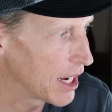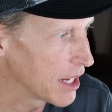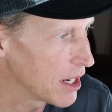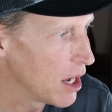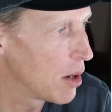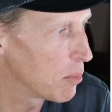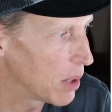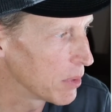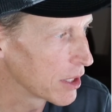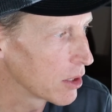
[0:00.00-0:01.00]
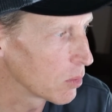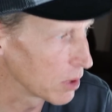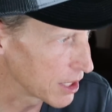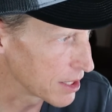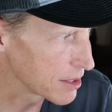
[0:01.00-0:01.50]
and public
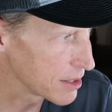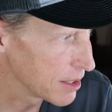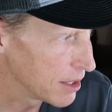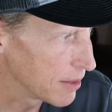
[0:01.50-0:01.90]
release.